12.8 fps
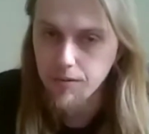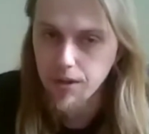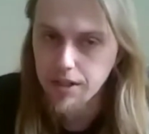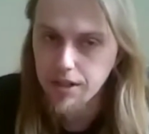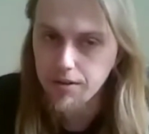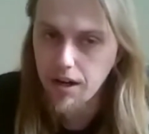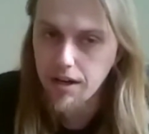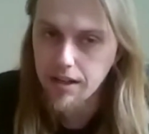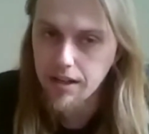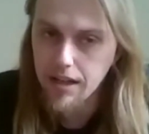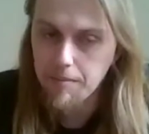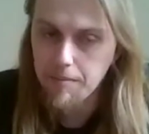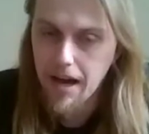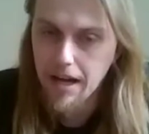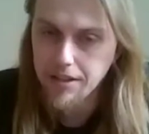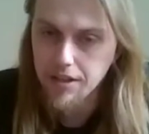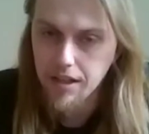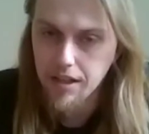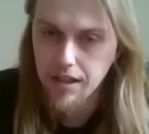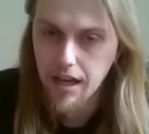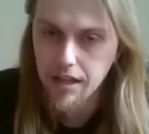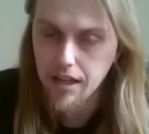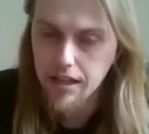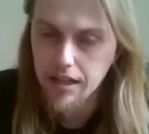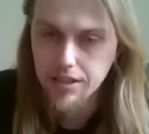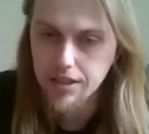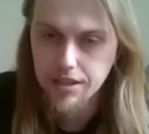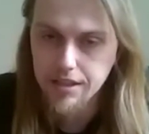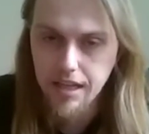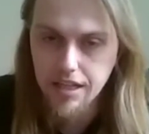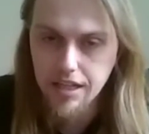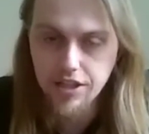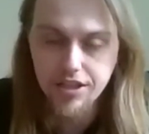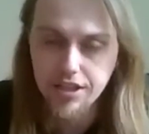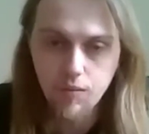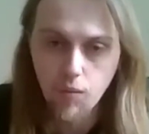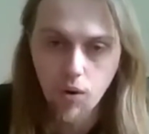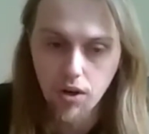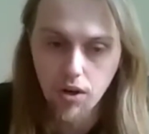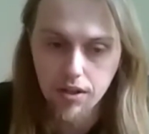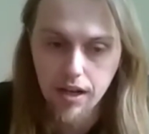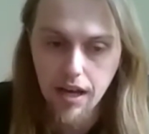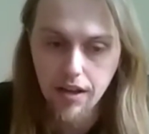in recreating that magic again, like it just didn't work.